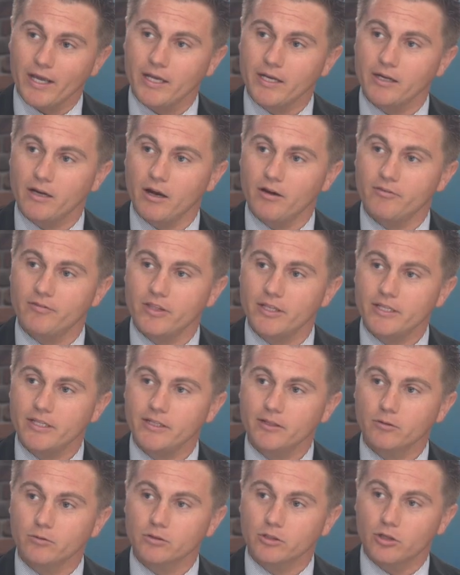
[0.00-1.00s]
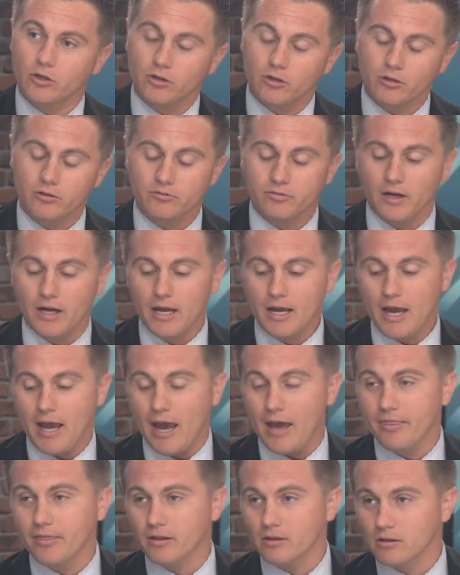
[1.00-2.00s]
end of the yield curve
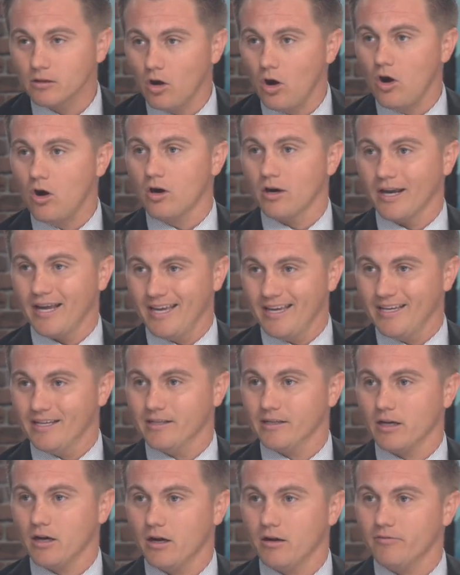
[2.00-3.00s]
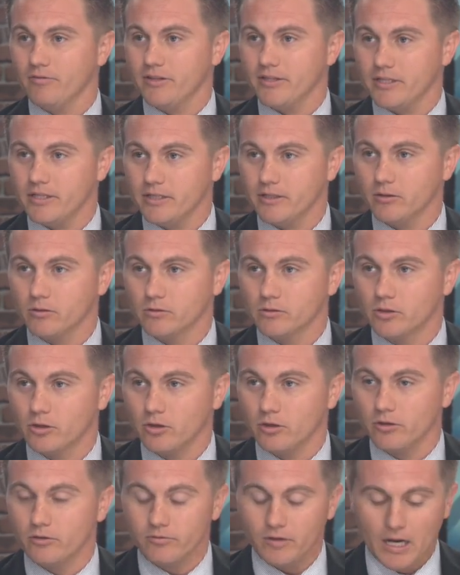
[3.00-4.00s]
and the long end of the yield
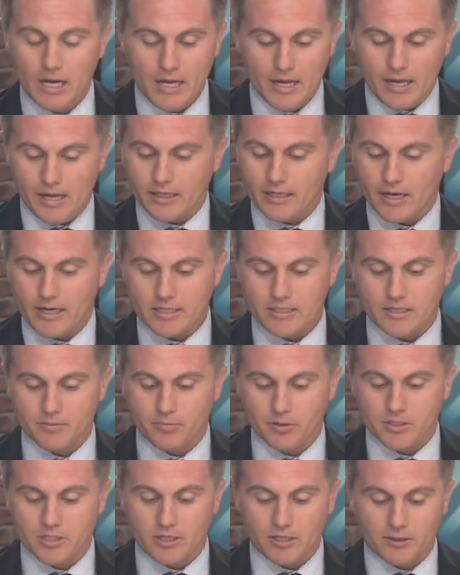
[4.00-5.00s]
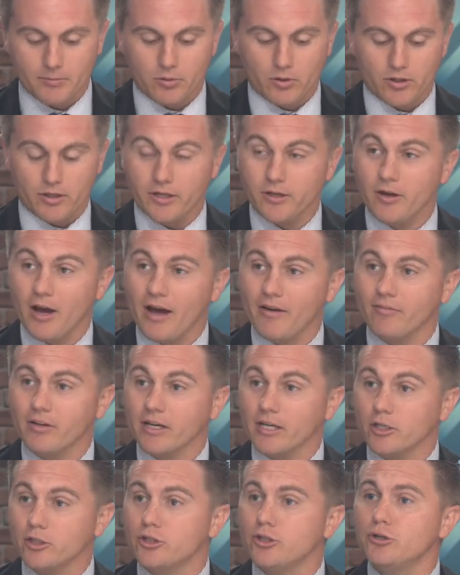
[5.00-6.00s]
curve. And kind of simplistically put it, you have
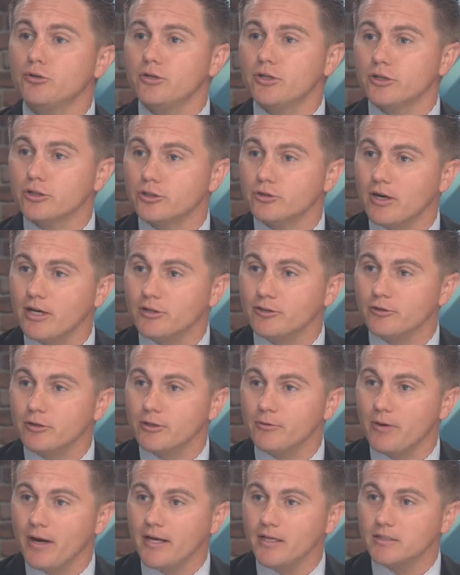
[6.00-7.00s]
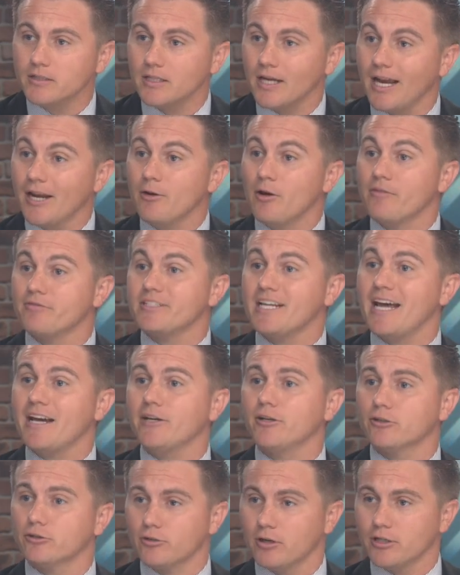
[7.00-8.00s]
like 2-year treasury rates and you have
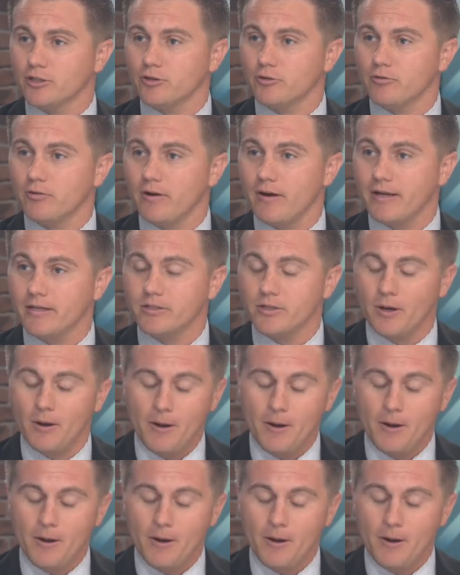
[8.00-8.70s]
10-year treasury rates.